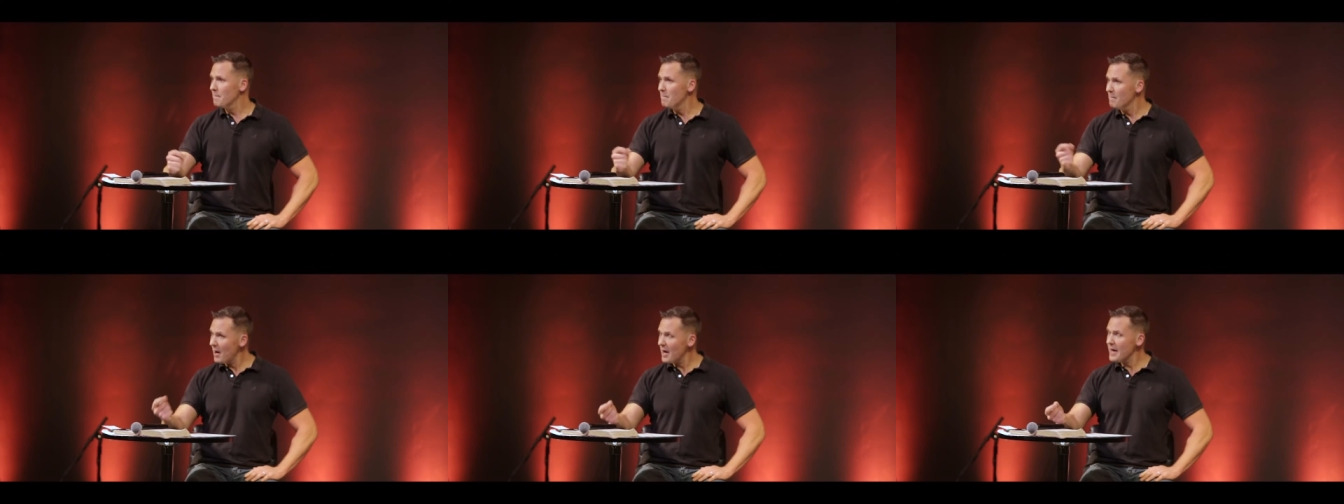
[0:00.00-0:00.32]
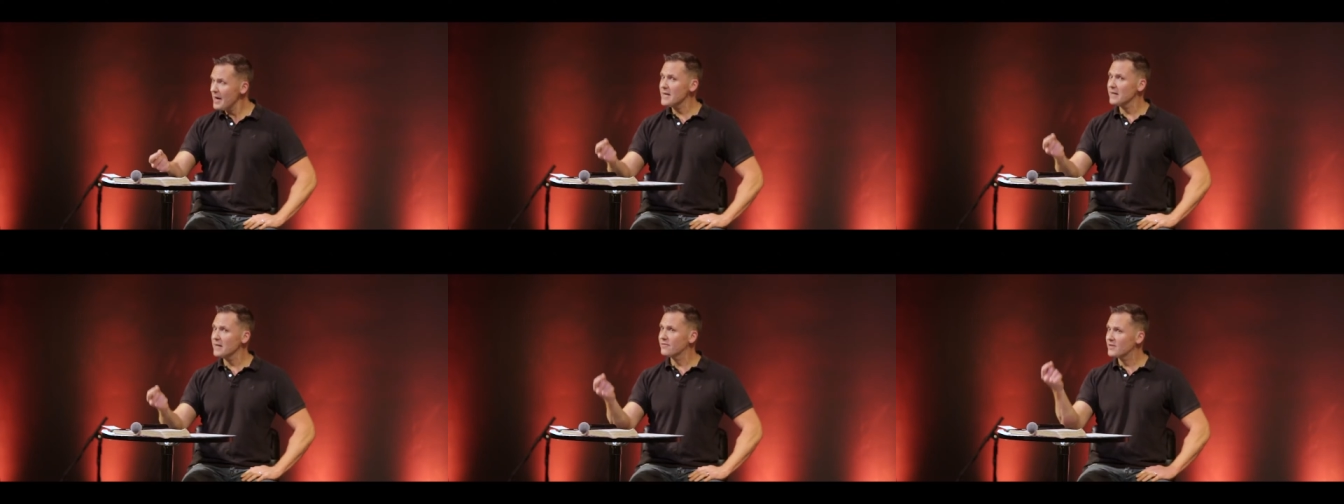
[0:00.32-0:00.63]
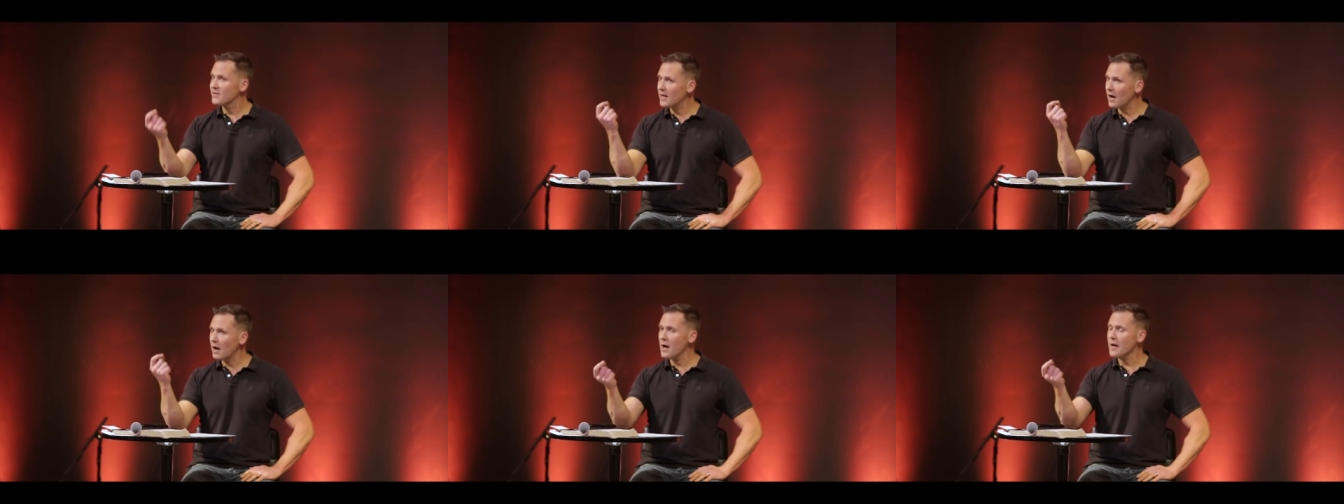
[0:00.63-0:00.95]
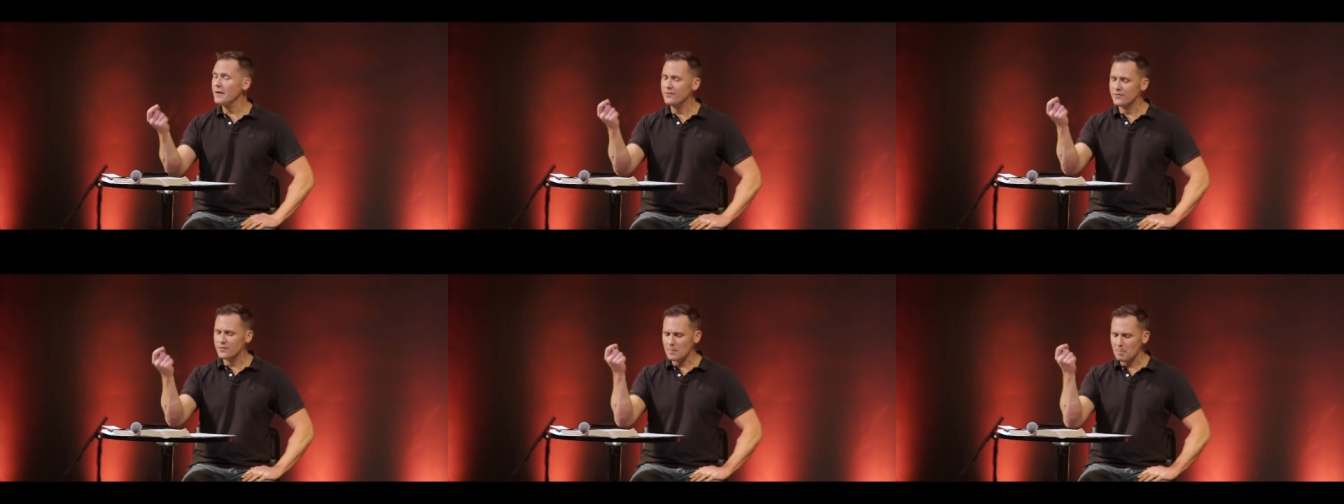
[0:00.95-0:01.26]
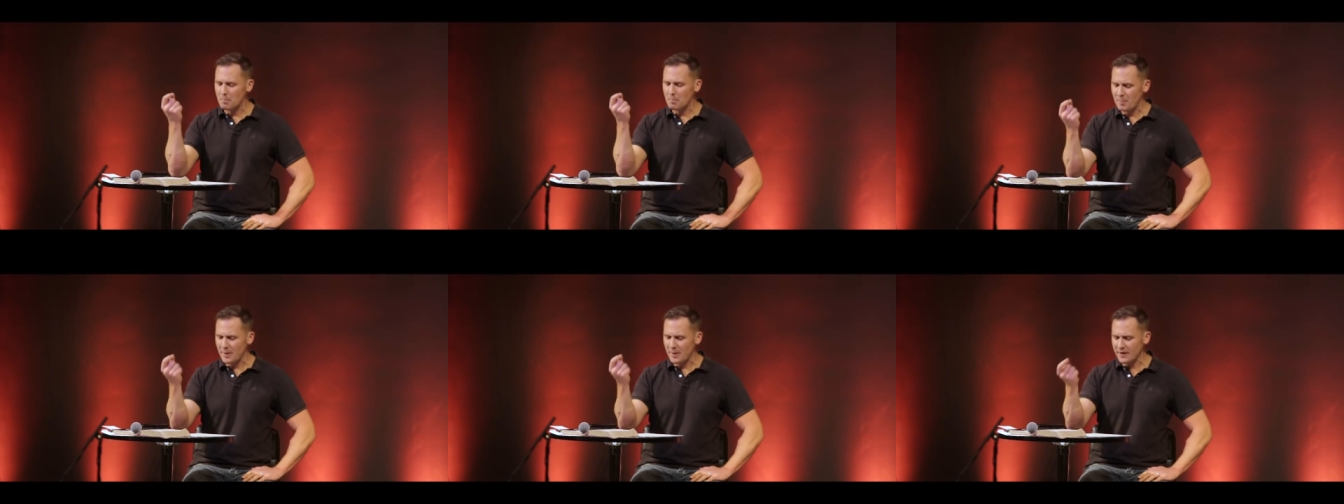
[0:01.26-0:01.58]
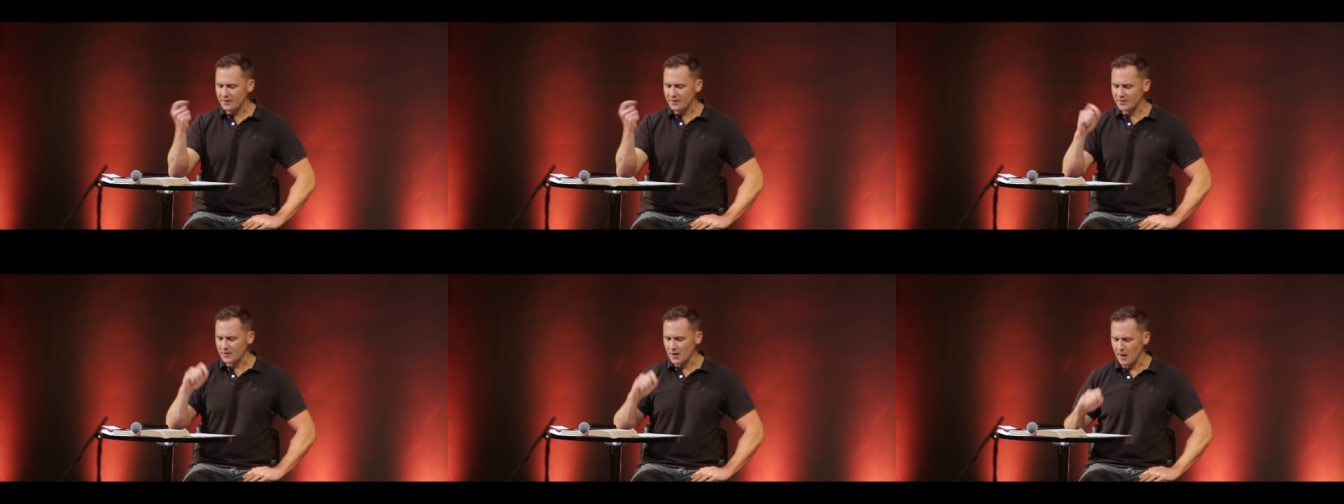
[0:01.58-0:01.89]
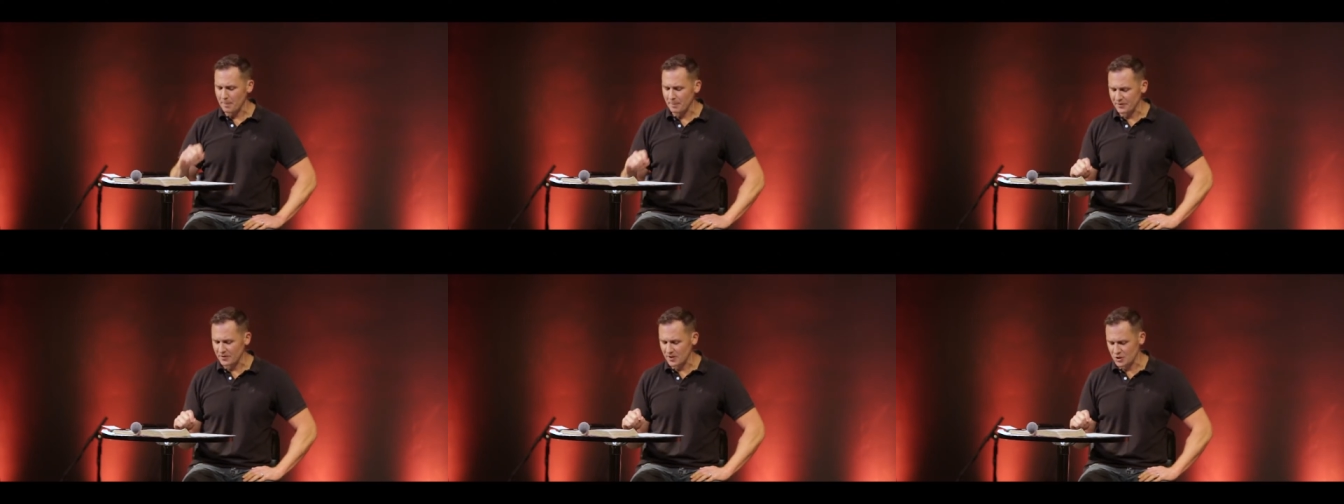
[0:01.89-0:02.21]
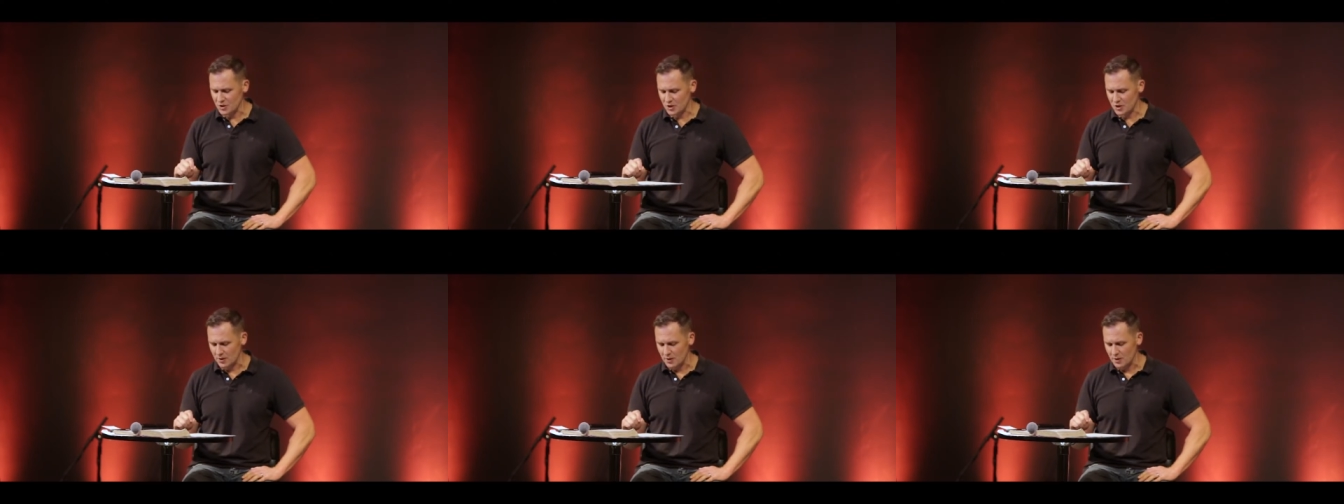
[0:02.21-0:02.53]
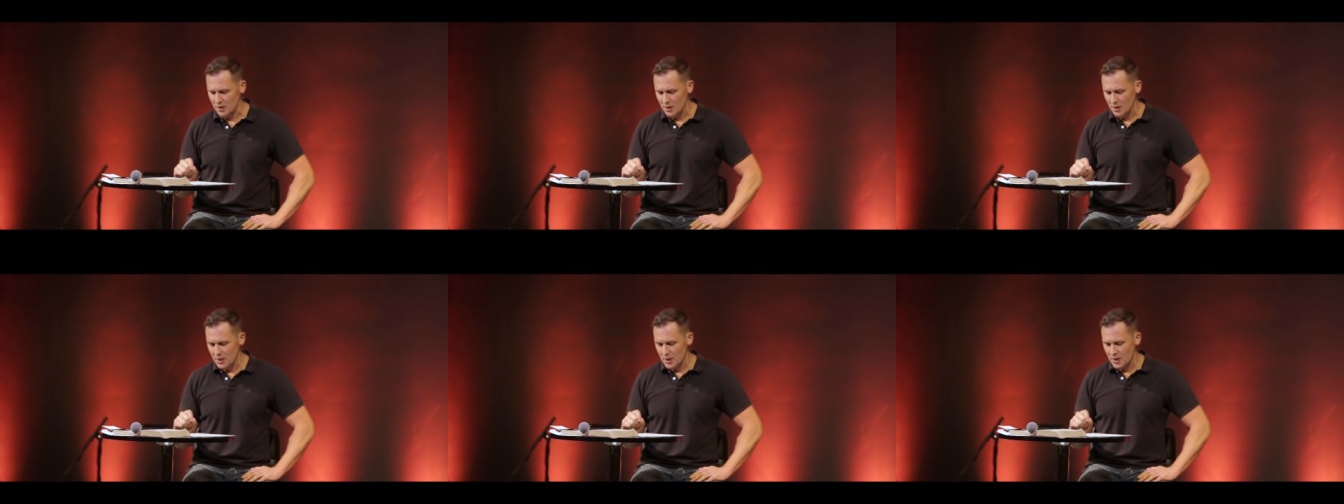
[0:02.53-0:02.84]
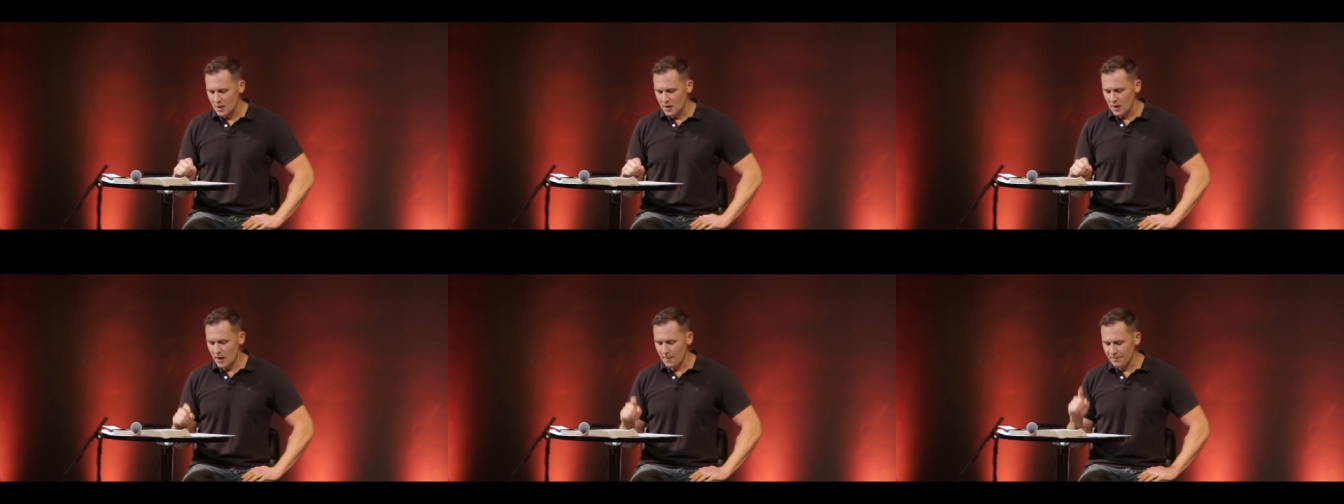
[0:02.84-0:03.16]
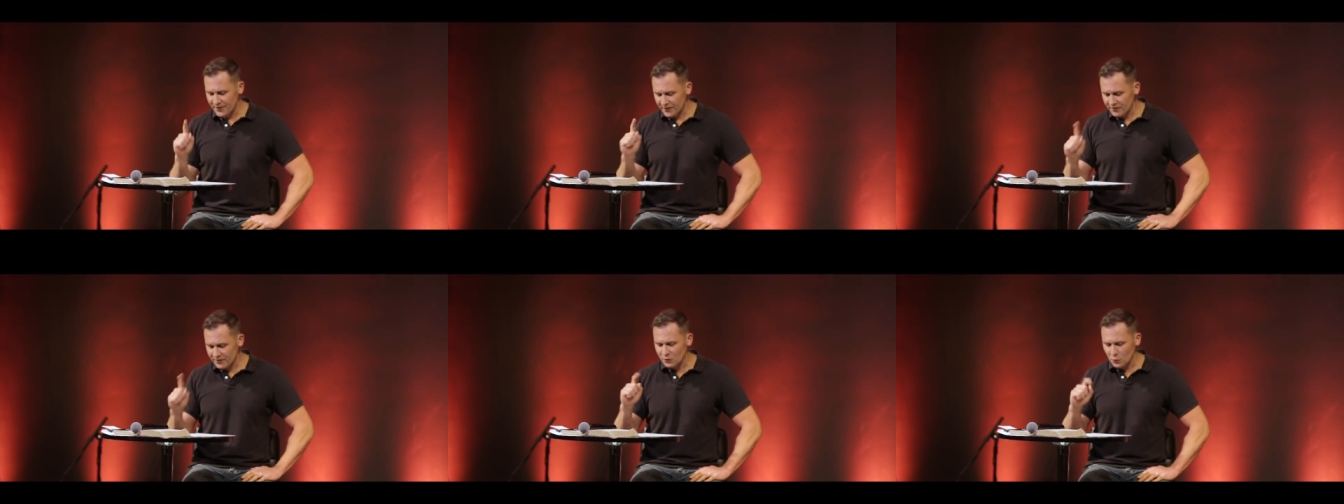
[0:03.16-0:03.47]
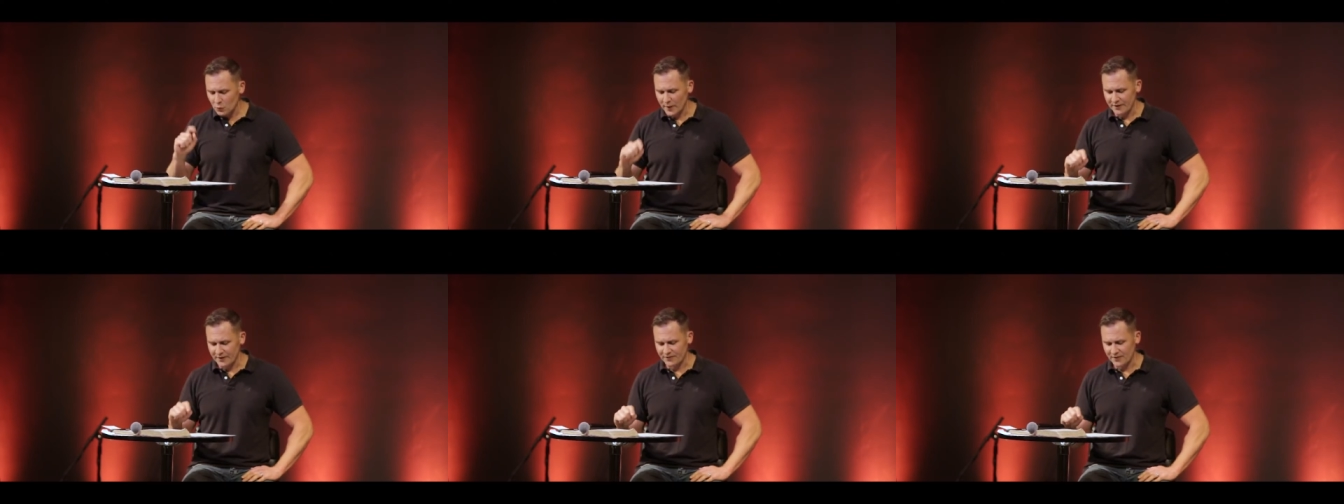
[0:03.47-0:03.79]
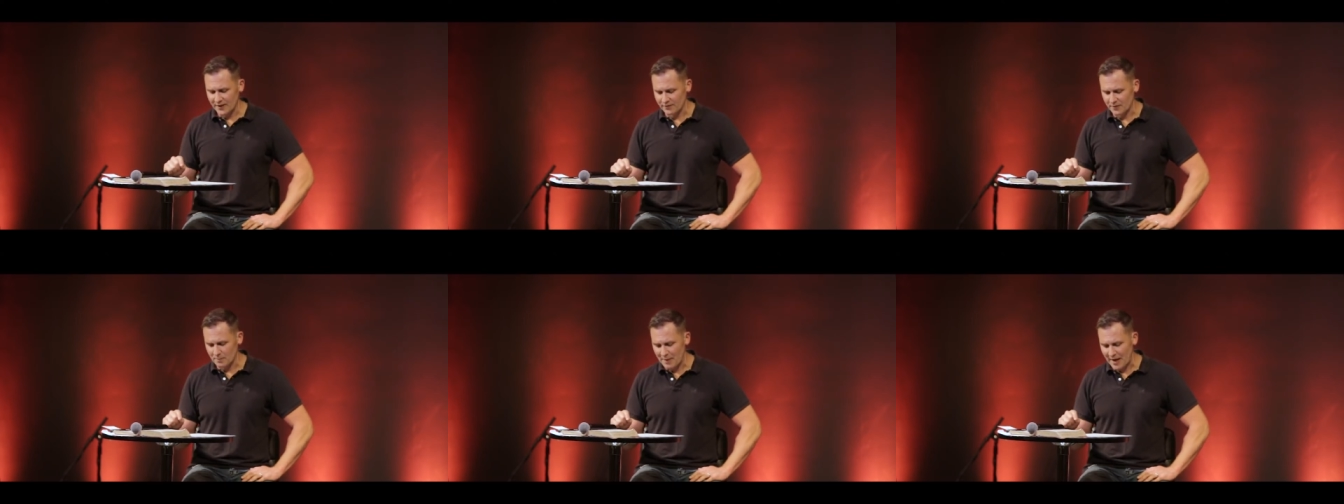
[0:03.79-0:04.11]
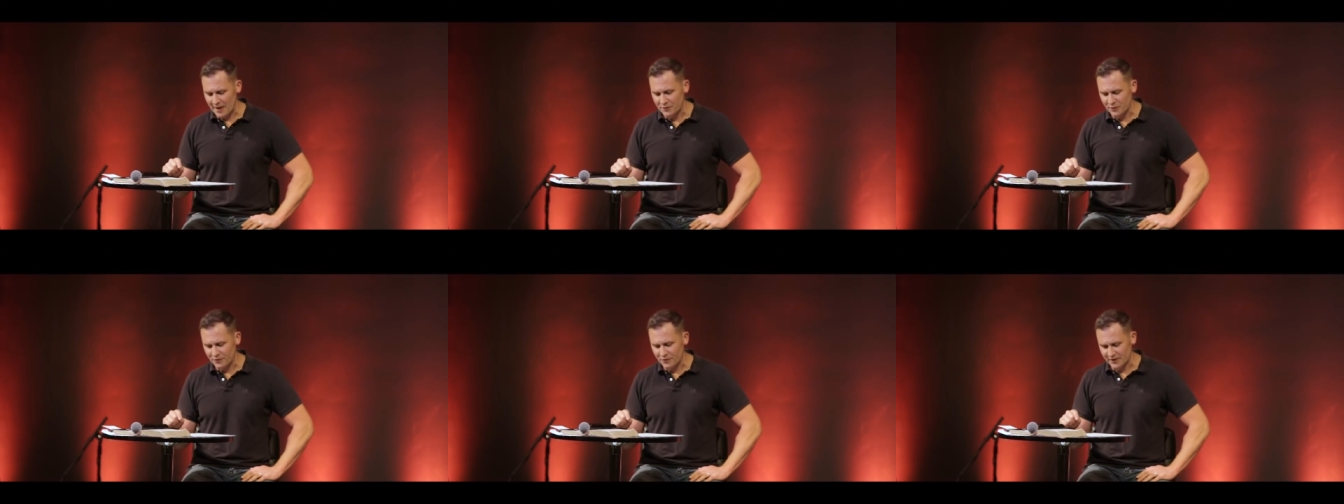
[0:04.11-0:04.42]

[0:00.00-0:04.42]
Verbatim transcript: money is God's biggest competition. Um, this is what he says in Matthew